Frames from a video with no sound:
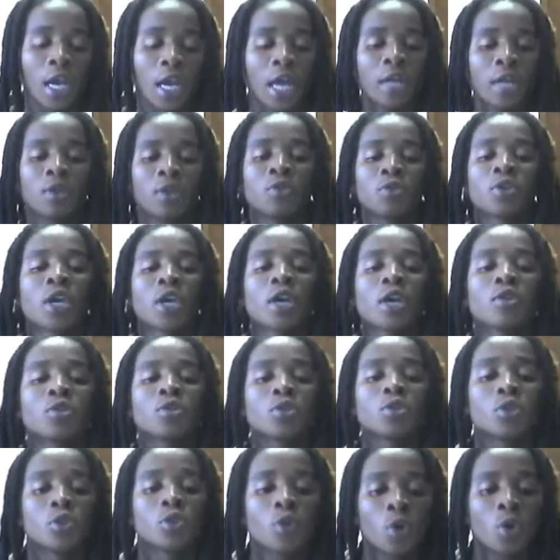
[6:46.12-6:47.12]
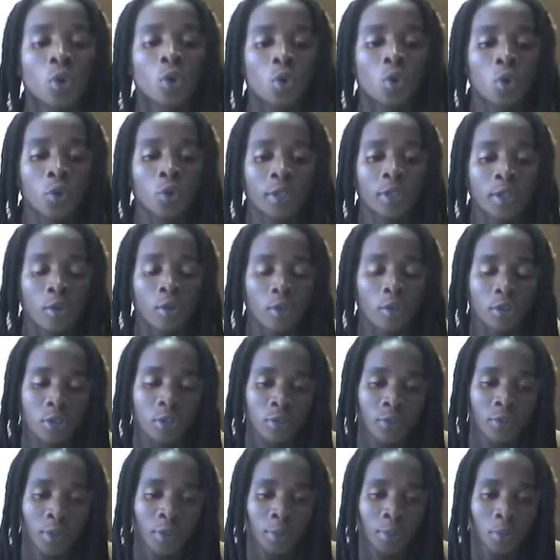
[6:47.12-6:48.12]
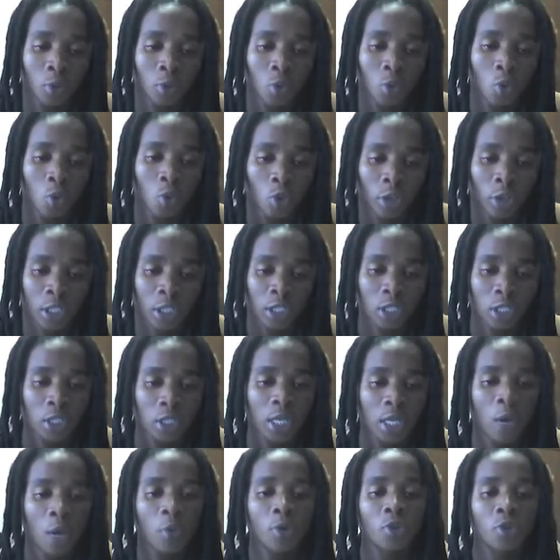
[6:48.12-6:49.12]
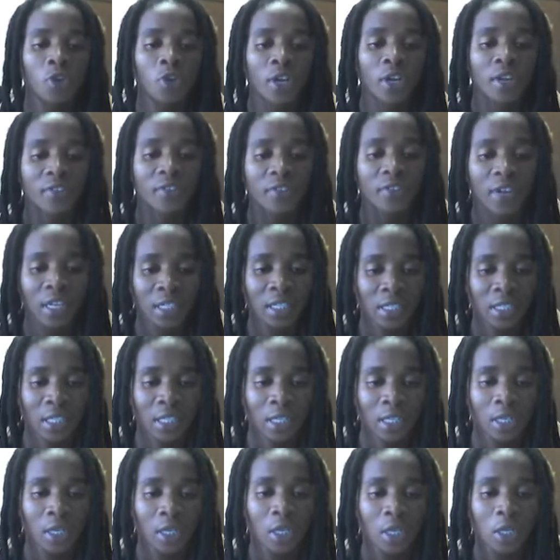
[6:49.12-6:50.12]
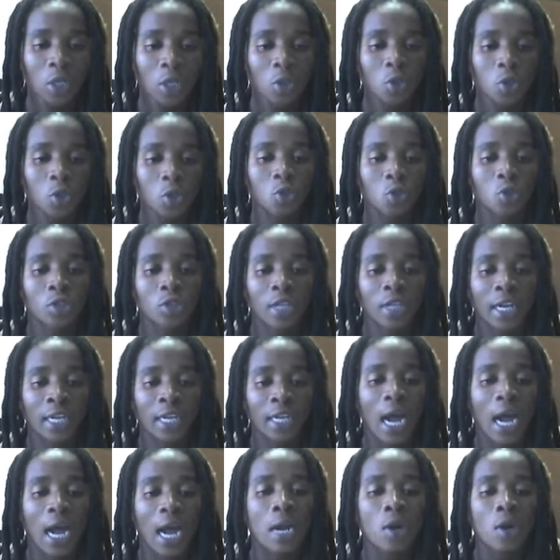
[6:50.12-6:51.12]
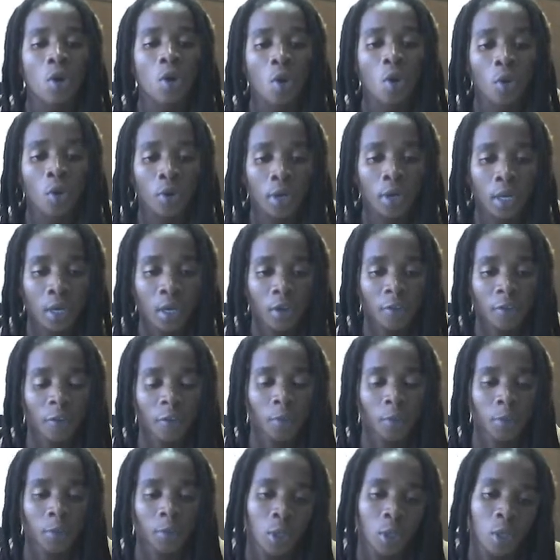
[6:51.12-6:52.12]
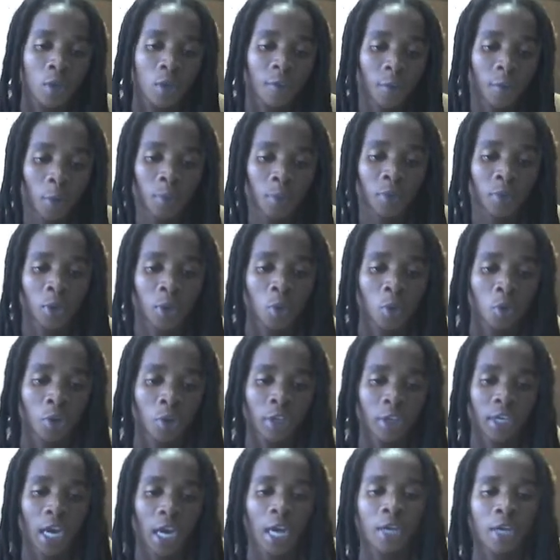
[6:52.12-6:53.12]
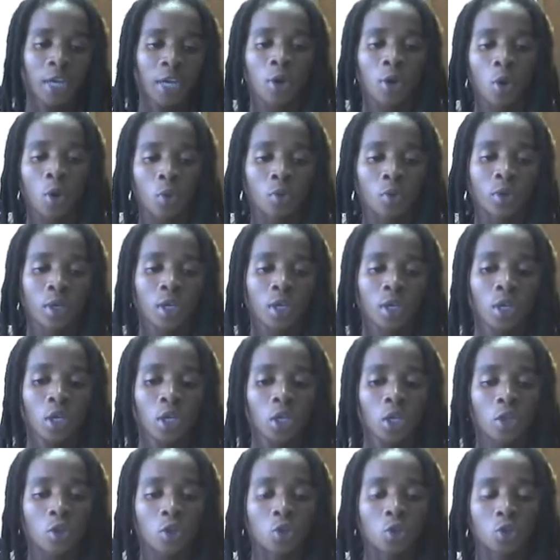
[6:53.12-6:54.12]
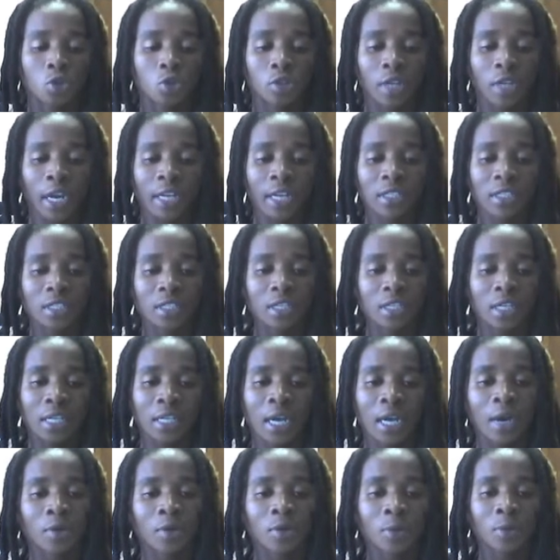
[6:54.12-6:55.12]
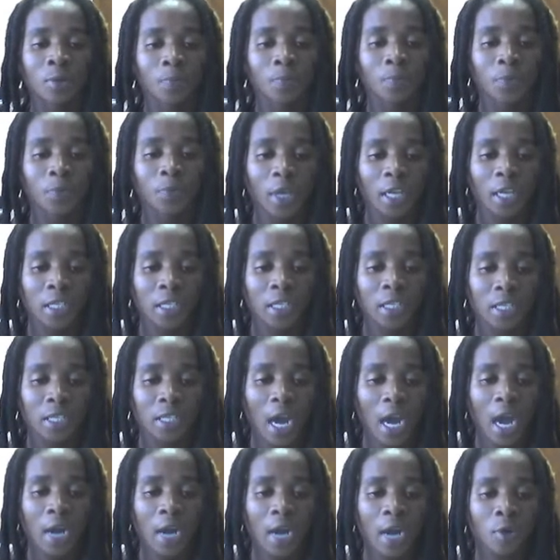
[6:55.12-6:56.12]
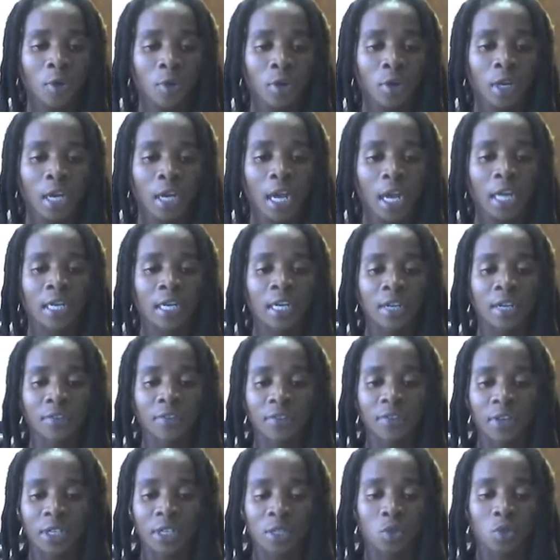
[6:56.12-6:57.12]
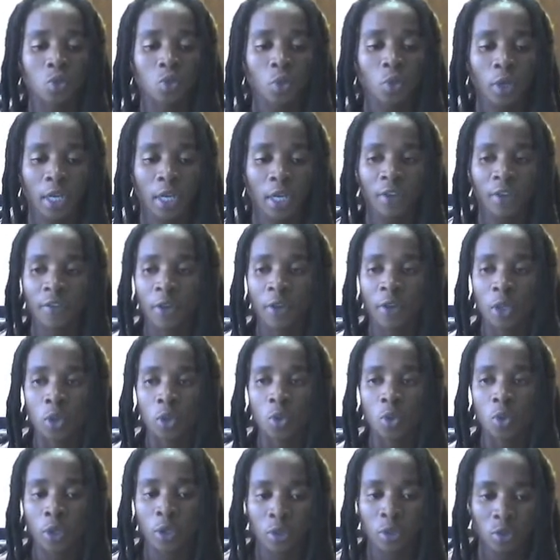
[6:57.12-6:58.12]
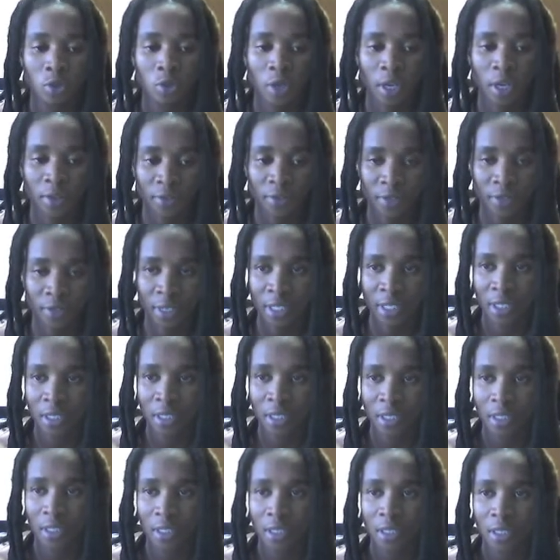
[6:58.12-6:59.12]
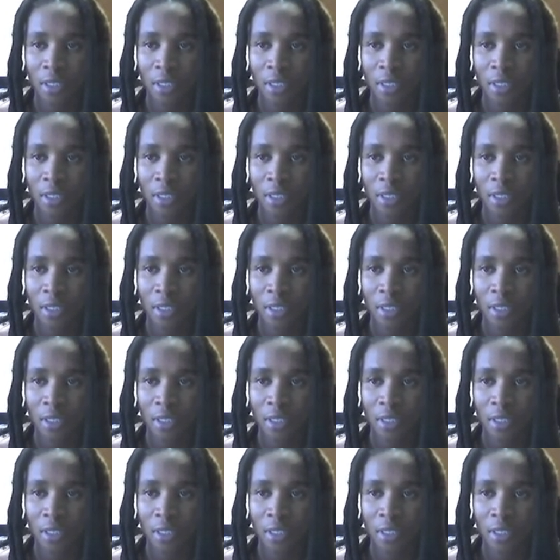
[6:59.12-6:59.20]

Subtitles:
and you cannot know who the author of the book was. Now, when you reference it, you should write unknown from the word unknown. You should write it down as unknown and reference whatever you want to reference.